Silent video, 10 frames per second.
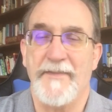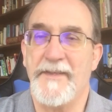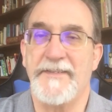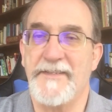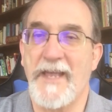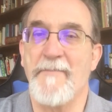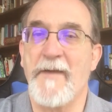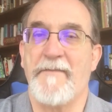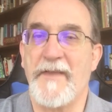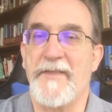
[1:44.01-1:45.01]
"This is how
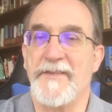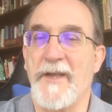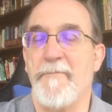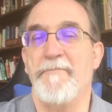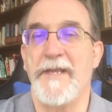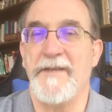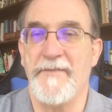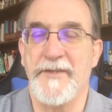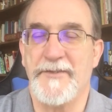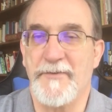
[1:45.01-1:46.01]
my faith has helped me in
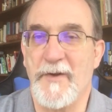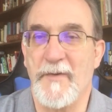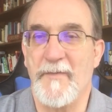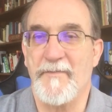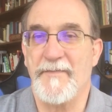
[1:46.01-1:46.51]
this struggle.